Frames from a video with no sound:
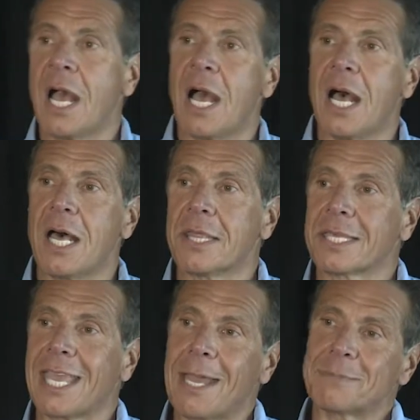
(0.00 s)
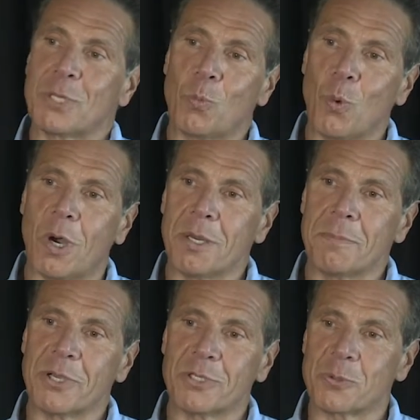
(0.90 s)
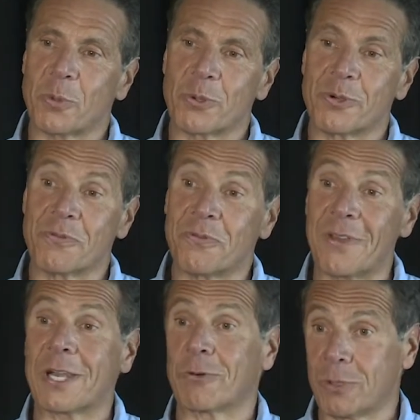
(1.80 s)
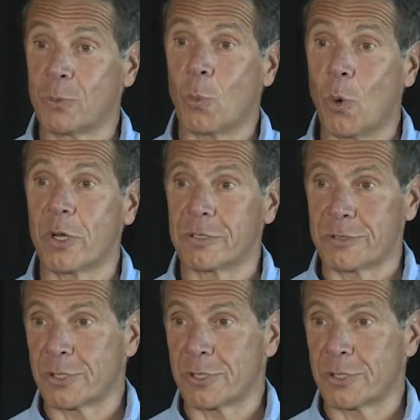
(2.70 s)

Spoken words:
The captain won because we were in federal waters,